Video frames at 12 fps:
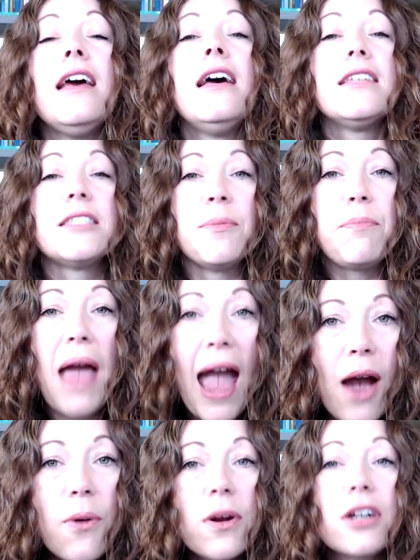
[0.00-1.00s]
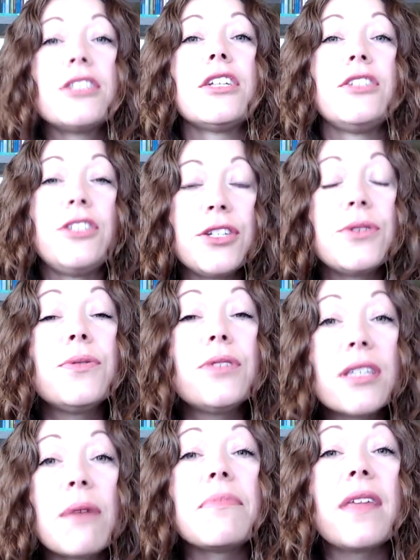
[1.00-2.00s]
some power to do
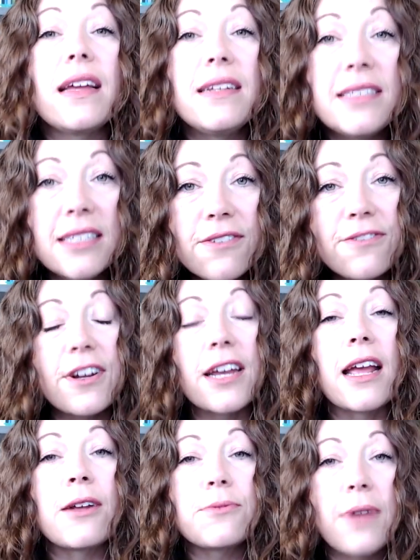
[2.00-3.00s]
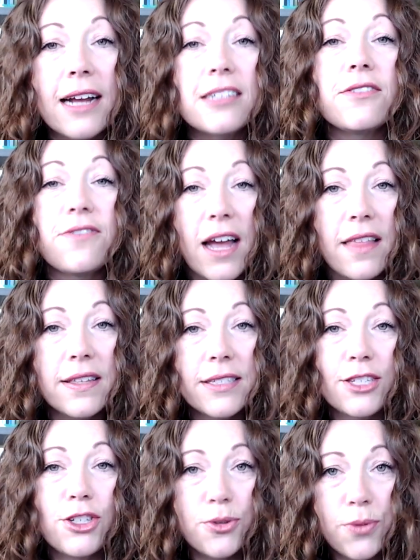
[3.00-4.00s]
something different and rectify the
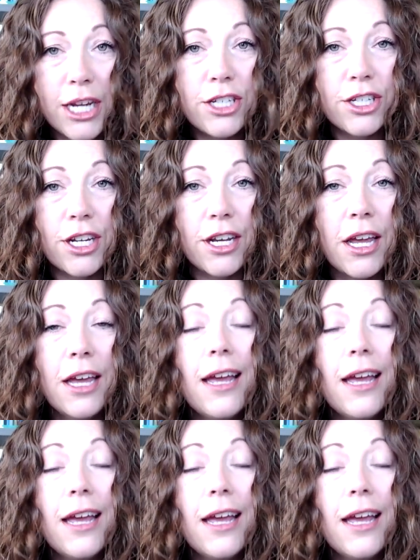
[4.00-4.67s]
situation.